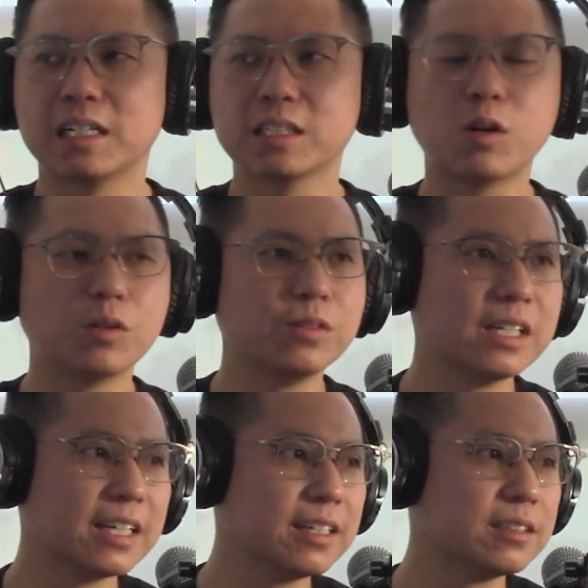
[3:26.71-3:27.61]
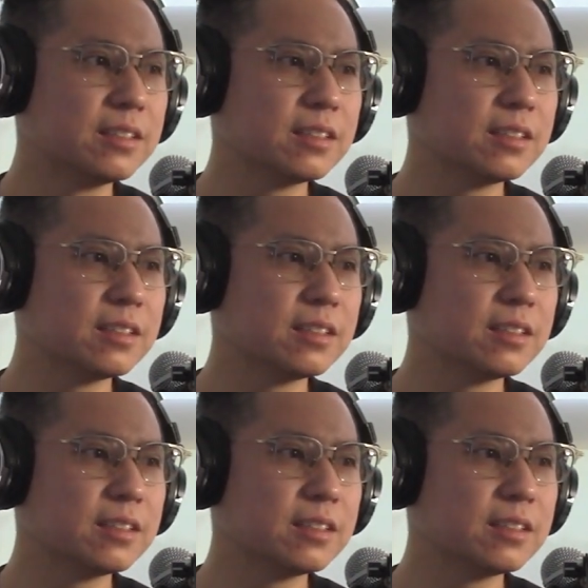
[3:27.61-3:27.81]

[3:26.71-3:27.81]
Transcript: COVID hit,